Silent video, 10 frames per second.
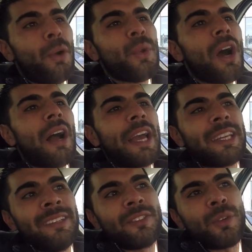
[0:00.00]
but we are
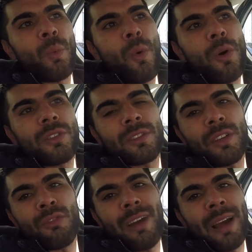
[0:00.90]
heading towards
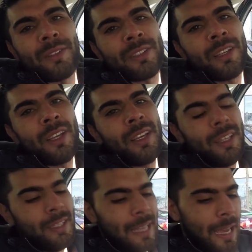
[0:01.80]
the ground.
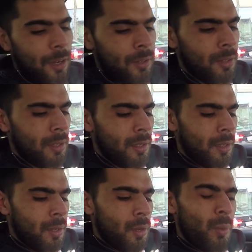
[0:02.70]
Now,
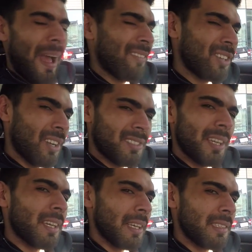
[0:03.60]
we haven't got
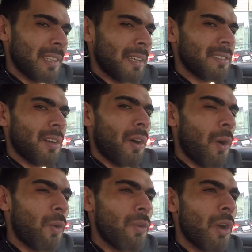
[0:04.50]
tickets and there's a
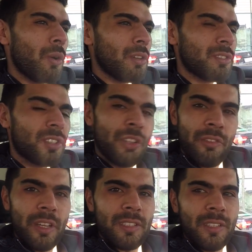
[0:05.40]
whole load of
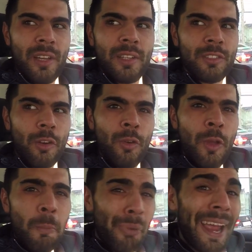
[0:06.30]
security tonight, so
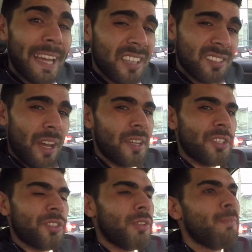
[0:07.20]
praying that's not an
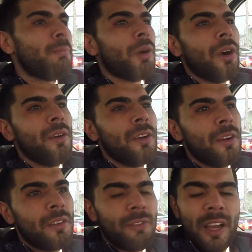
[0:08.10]
issue. But
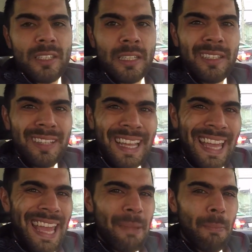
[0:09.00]
firstly, the
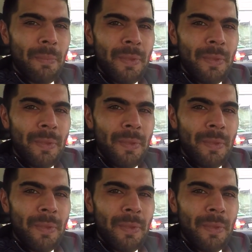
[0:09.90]
game,